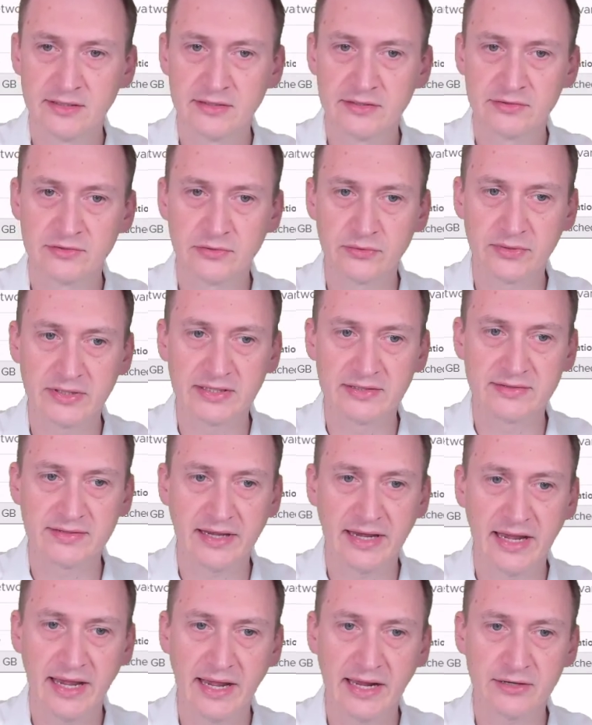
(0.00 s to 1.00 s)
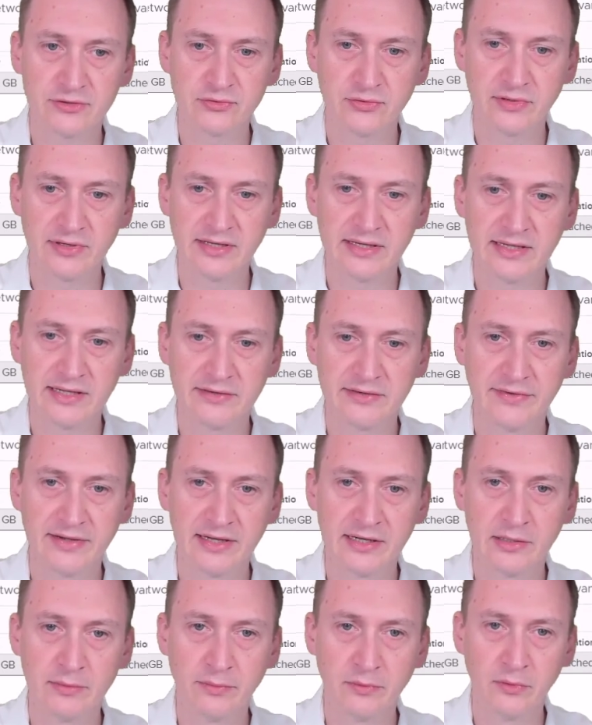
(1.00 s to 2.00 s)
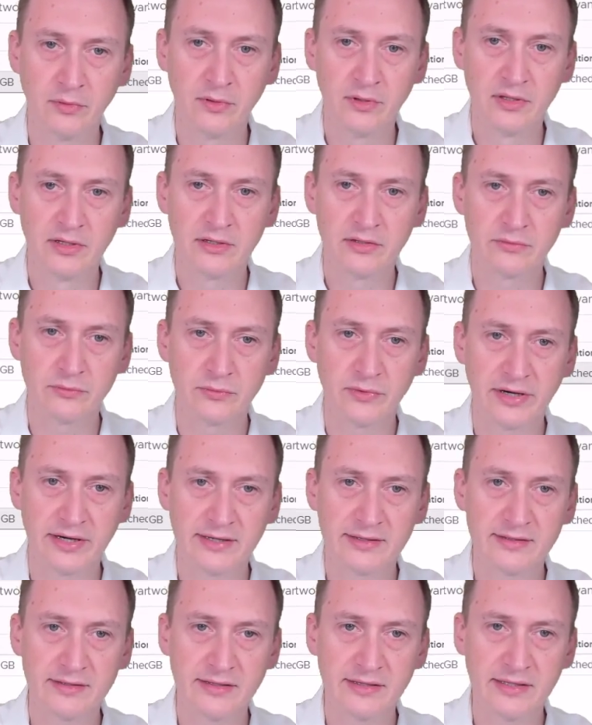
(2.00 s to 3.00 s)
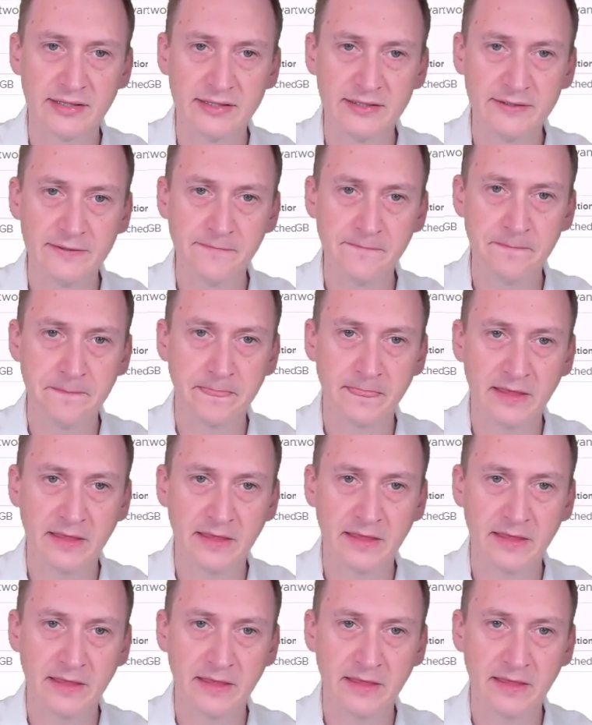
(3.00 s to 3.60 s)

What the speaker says: so it's actually available right here.